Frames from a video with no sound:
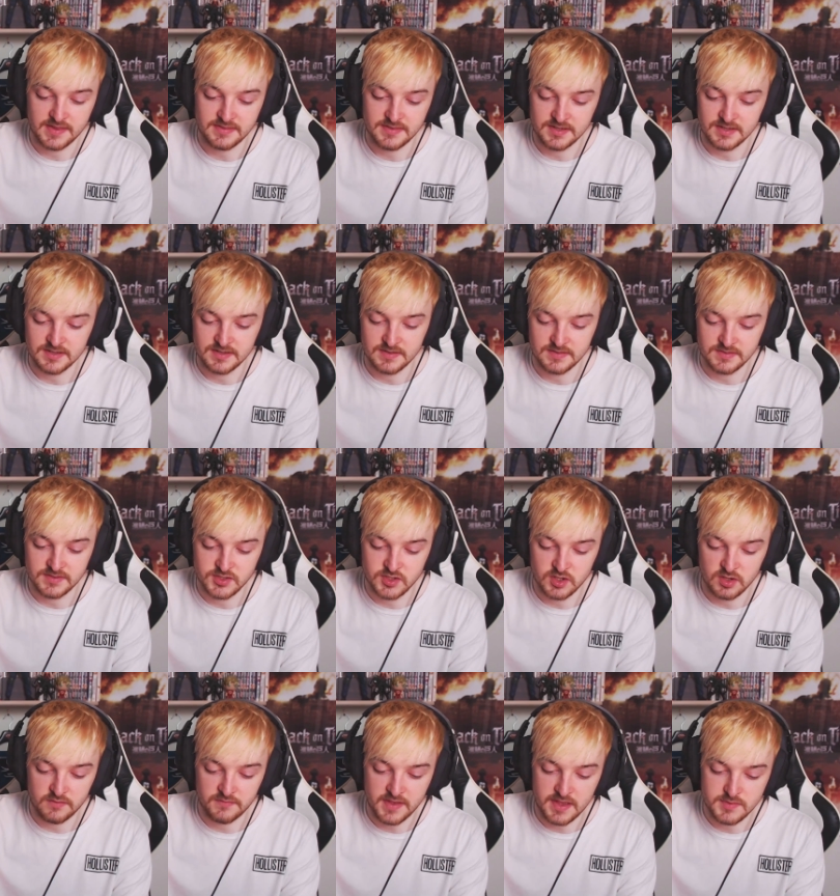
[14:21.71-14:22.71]
the the
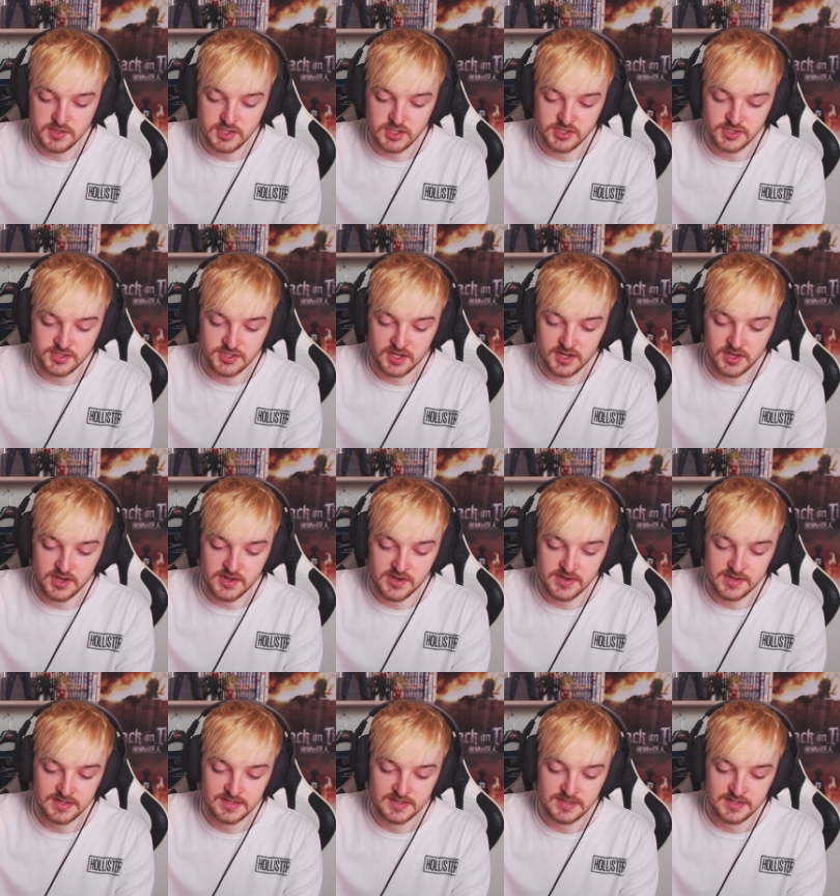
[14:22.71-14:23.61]
sort of images on,